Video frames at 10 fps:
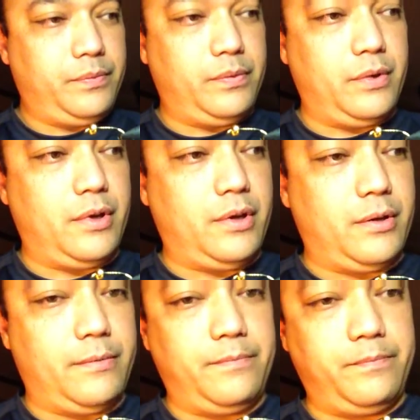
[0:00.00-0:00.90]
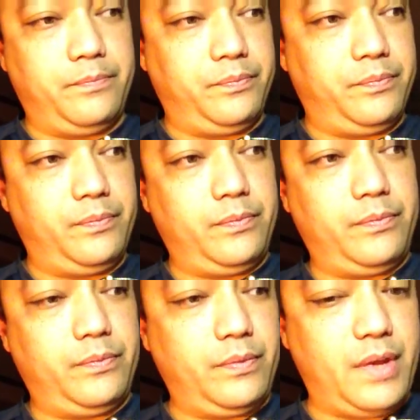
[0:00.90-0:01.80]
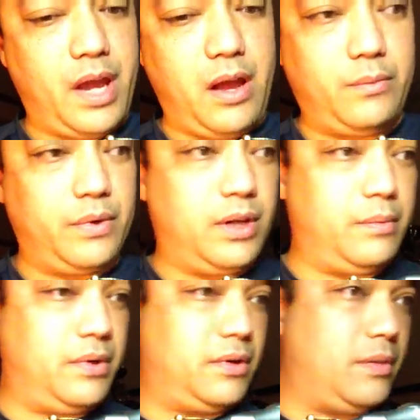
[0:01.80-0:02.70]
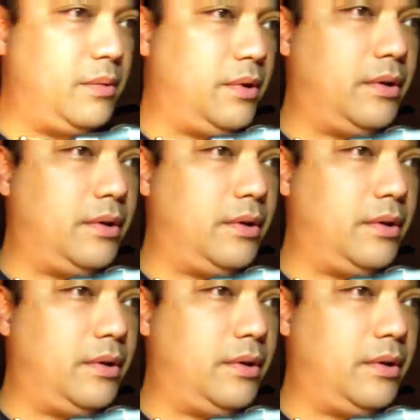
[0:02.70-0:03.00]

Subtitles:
And now I'm going to get me some,